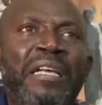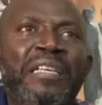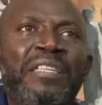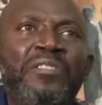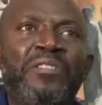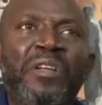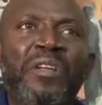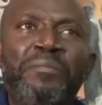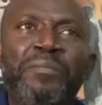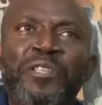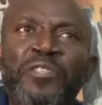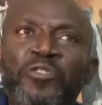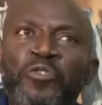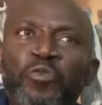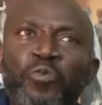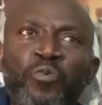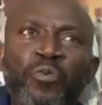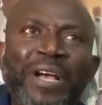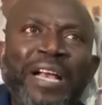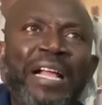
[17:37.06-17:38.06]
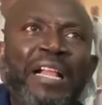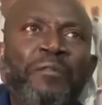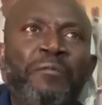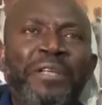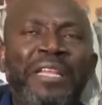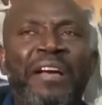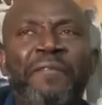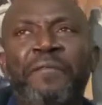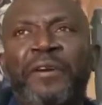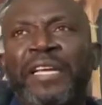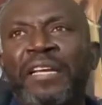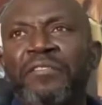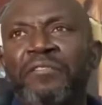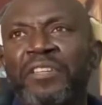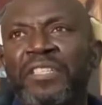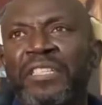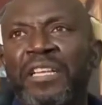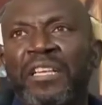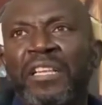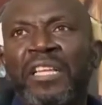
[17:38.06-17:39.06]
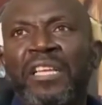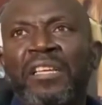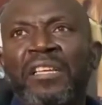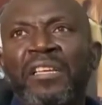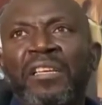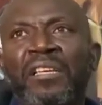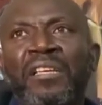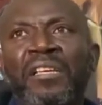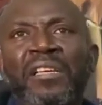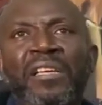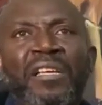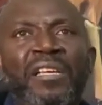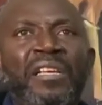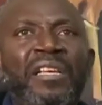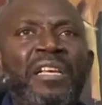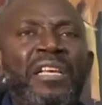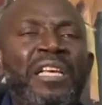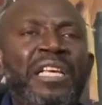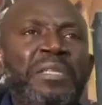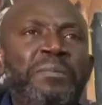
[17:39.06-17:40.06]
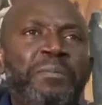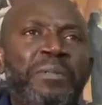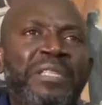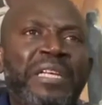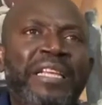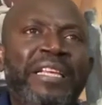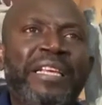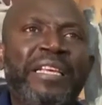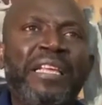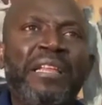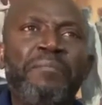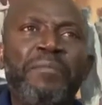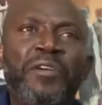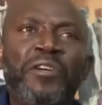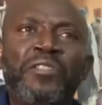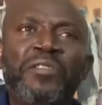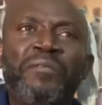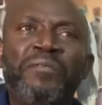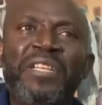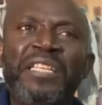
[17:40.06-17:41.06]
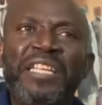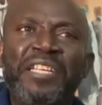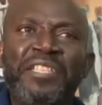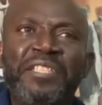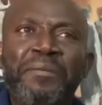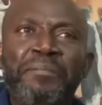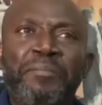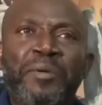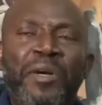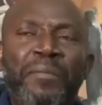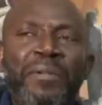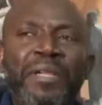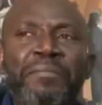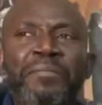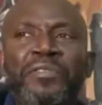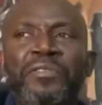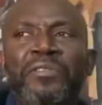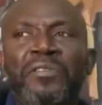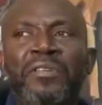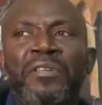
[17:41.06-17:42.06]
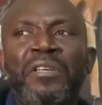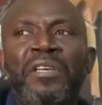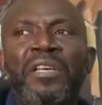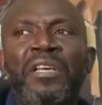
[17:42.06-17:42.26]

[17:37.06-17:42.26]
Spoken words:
it's not been too well with Africa recently, especially again because of leadership problems.